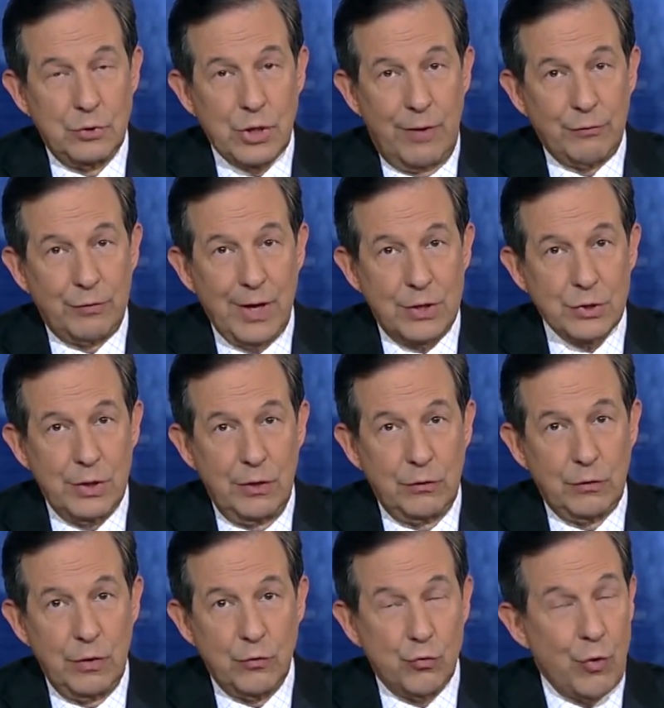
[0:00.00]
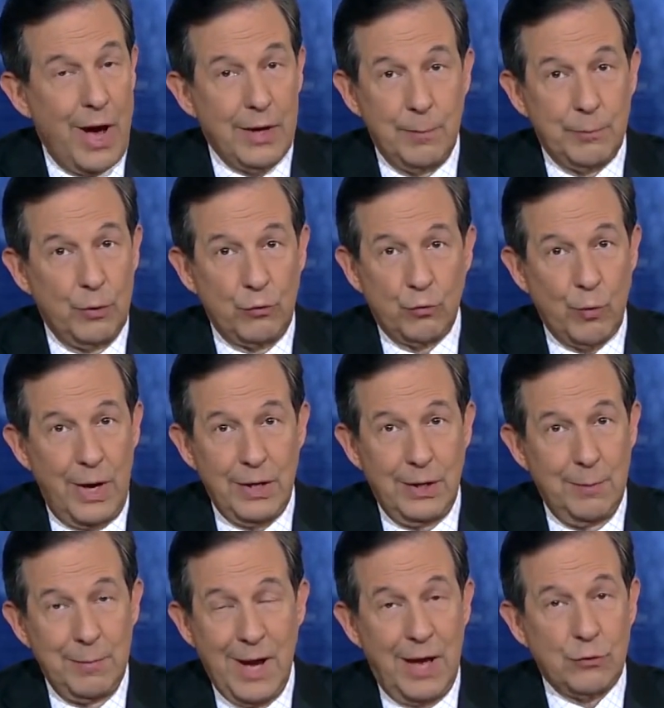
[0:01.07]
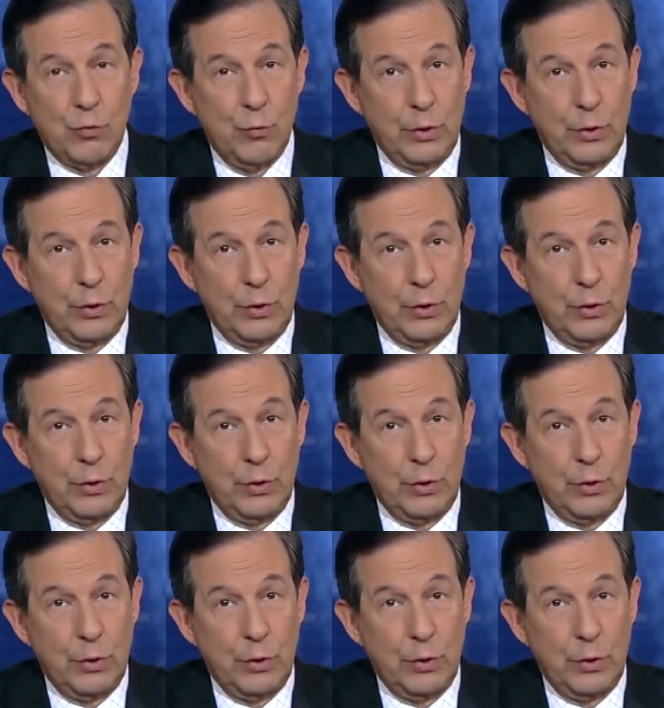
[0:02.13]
Jeff Sessions, and try to persuade him not